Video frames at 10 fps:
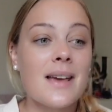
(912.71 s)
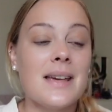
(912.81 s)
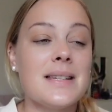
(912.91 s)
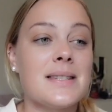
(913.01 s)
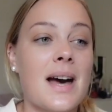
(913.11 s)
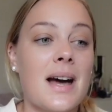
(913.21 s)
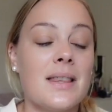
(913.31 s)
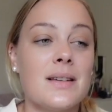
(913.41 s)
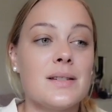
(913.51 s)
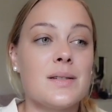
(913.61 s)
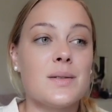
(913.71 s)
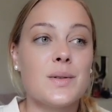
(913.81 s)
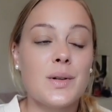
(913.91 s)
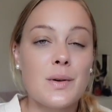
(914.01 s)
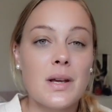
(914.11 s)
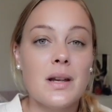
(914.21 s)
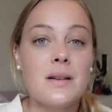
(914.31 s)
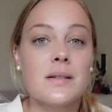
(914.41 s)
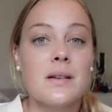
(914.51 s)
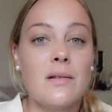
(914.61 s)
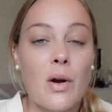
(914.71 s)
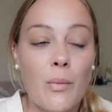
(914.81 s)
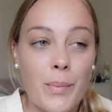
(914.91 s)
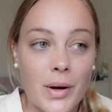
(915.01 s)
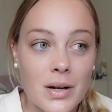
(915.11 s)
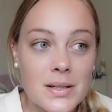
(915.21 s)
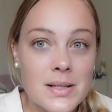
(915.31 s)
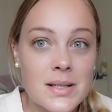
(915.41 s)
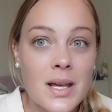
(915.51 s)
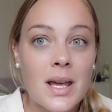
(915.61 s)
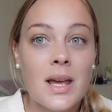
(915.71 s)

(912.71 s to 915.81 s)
is that the student notebooks